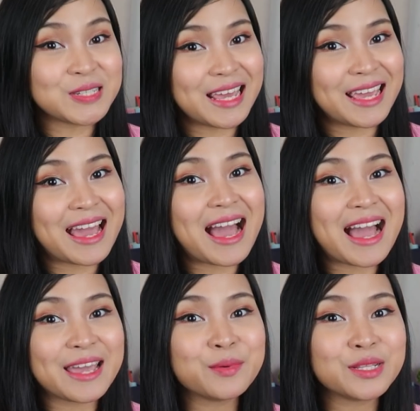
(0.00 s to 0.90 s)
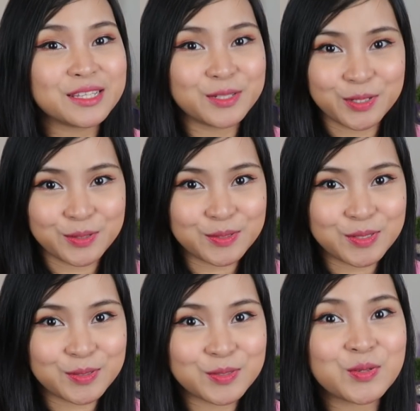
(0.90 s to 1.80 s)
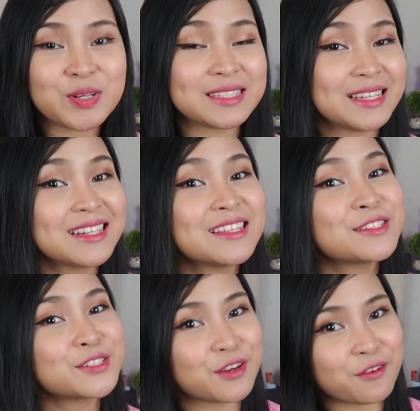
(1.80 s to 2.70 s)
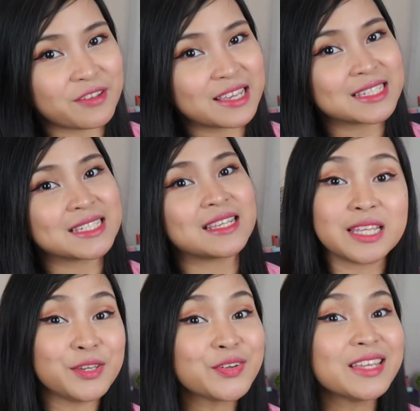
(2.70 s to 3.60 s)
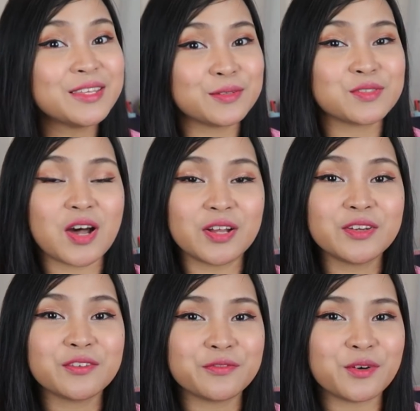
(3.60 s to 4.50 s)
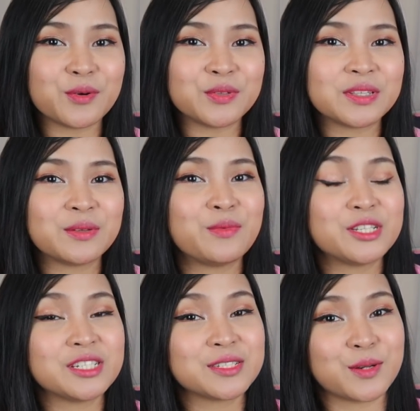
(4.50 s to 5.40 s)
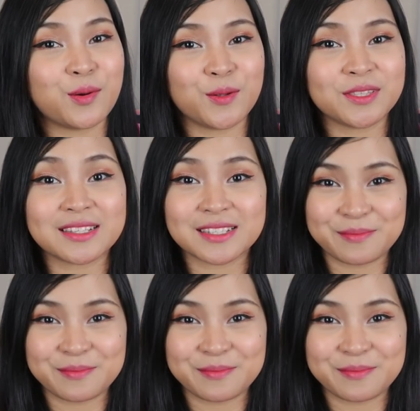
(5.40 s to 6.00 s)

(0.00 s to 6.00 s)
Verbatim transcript: today, I will introduce you to a signal service that you can use on your phone, which is called the